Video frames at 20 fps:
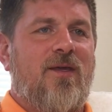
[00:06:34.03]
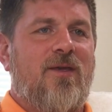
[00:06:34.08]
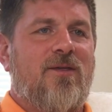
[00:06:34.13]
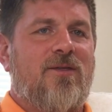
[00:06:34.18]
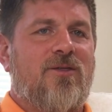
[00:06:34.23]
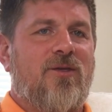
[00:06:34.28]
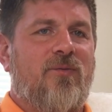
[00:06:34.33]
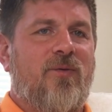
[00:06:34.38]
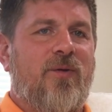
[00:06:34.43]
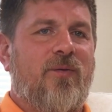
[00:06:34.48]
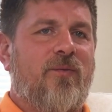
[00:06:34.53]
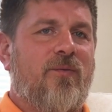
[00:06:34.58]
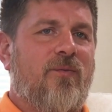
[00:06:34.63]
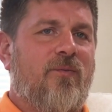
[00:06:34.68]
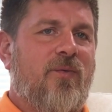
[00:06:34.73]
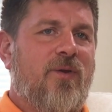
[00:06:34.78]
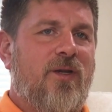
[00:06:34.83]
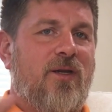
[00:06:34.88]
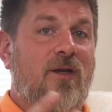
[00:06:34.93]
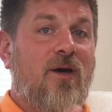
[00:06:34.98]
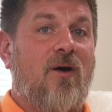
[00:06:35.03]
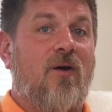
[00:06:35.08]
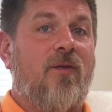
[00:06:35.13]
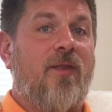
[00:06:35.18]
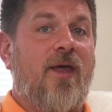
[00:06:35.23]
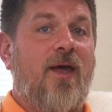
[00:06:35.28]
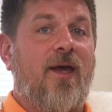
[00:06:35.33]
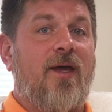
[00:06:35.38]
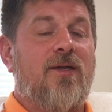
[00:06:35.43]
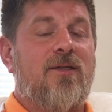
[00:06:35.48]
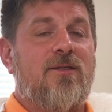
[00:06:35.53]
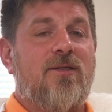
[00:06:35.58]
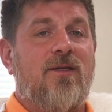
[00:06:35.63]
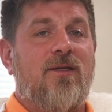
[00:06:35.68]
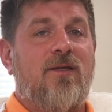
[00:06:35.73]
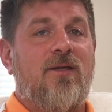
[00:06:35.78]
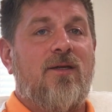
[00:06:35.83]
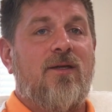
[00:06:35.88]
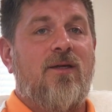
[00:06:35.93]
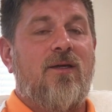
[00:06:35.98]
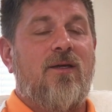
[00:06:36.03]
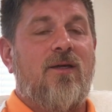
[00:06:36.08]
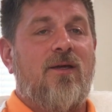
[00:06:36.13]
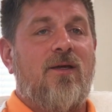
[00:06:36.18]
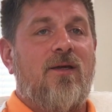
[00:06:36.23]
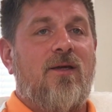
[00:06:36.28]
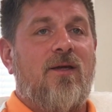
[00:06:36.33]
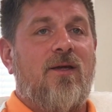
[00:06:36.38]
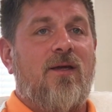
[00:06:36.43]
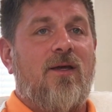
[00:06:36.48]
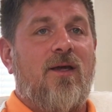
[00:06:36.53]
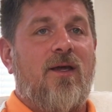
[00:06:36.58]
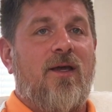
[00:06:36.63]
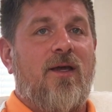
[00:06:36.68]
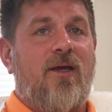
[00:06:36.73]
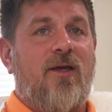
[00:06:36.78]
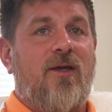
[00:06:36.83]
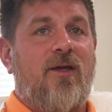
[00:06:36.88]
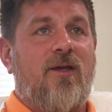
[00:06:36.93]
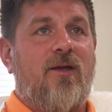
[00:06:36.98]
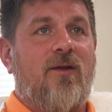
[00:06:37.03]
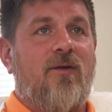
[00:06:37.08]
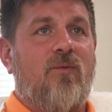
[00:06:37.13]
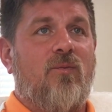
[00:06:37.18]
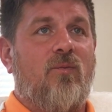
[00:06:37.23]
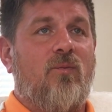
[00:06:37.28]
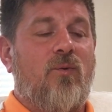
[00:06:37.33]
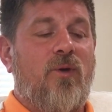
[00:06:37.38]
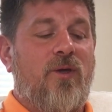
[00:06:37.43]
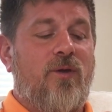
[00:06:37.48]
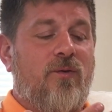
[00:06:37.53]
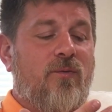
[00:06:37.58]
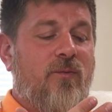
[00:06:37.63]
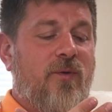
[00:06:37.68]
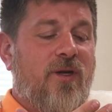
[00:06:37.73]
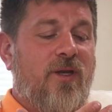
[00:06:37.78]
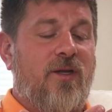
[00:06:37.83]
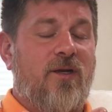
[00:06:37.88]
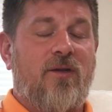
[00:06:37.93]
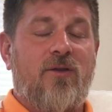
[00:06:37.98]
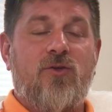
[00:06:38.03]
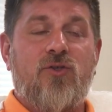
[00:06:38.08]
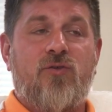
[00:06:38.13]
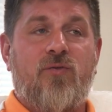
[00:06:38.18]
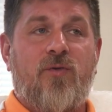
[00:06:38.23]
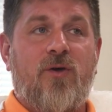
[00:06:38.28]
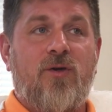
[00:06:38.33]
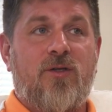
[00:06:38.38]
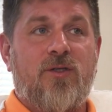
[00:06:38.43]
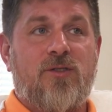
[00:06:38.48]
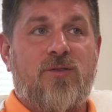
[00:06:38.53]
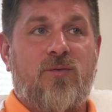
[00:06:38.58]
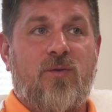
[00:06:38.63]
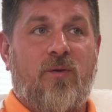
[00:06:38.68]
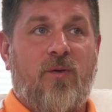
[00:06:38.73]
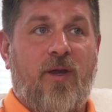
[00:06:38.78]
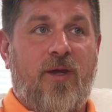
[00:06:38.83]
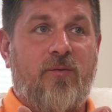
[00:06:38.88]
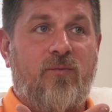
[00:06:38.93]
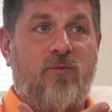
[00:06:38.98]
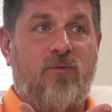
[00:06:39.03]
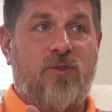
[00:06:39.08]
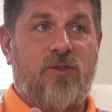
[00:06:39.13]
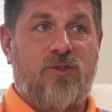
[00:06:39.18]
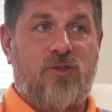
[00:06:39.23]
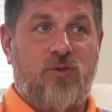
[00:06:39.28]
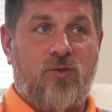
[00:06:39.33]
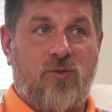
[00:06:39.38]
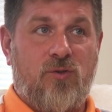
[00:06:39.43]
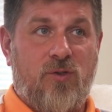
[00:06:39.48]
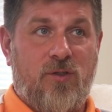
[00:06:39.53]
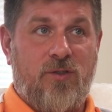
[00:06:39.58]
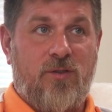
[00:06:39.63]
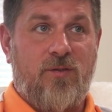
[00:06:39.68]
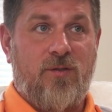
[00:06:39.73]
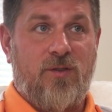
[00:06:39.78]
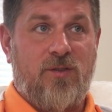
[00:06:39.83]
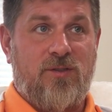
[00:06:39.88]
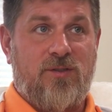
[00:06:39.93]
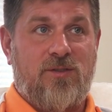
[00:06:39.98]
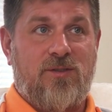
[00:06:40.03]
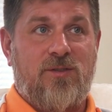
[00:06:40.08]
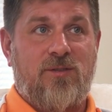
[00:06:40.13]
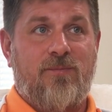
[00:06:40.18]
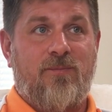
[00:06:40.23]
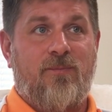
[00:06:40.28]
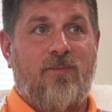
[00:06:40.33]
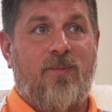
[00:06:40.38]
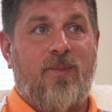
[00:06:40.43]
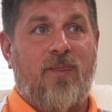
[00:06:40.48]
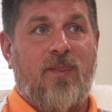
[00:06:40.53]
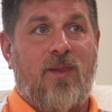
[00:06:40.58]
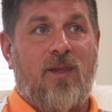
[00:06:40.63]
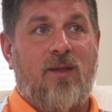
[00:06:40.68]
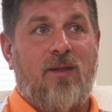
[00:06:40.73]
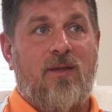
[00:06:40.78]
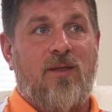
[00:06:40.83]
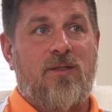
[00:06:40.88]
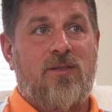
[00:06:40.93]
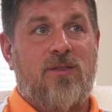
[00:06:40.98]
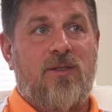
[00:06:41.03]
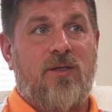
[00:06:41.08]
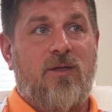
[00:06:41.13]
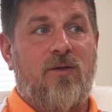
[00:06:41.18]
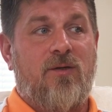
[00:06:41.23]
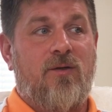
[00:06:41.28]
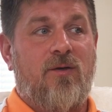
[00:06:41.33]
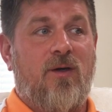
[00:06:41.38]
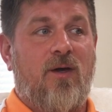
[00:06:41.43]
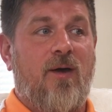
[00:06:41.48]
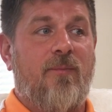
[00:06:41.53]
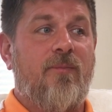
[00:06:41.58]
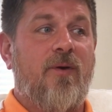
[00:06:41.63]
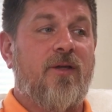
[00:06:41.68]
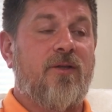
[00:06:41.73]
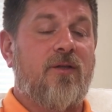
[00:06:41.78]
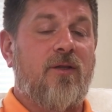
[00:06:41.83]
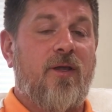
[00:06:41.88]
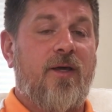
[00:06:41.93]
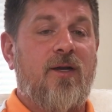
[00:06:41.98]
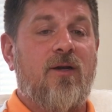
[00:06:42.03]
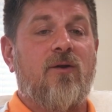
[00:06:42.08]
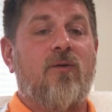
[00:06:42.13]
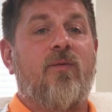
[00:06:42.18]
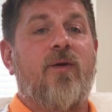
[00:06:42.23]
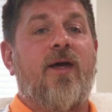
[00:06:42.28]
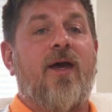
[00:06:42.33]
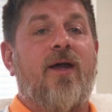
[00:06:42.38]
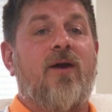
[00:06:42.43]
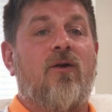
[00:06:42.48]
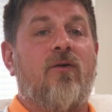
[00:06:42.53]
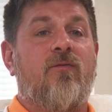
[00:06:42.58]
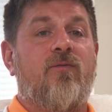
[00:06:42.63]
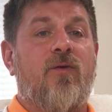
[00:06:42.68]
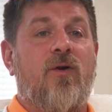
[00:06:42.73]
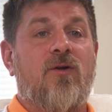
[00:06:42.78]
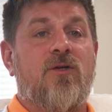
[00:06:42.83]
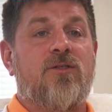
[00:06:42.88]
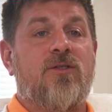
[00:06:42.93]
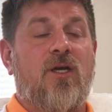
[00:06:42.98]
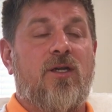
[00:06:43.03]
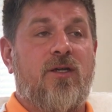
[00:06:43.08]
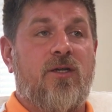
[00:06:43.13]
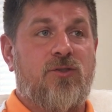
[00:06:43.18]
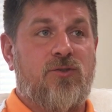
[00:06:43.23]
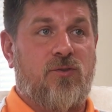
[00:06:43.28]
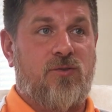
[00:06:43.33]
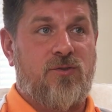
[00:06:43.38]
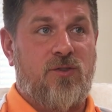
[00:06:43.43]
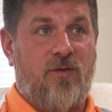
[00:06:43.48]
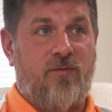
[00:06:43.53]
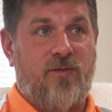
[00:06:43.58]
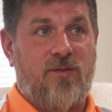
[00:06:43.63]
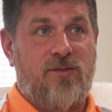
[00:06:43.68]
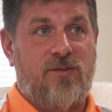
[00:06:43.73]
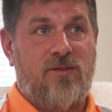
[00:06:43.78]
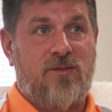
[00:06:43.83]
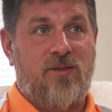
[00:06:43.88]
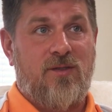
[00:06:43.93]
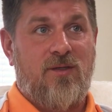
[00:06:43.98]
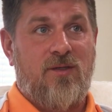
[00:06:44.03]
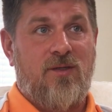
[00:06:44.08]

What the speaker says: So we did all that, and we didn't lose focus. We're like, we're still gonna do this. So a month later, we had our first initial service,